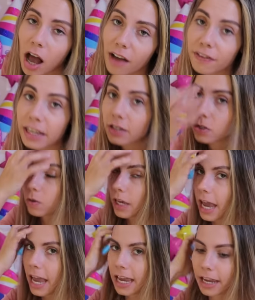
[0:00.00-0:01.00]
off, it's
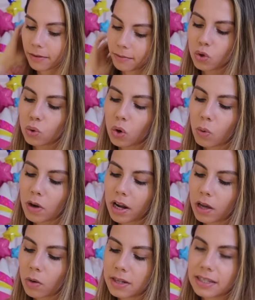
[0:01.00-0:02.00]
okay. You know what
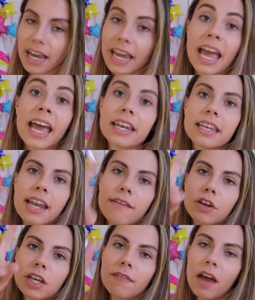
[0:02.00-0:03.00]
I always say,
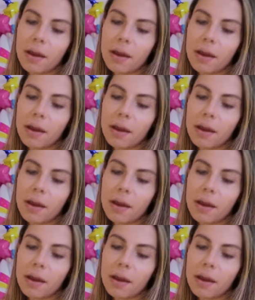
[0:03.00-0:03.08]
never give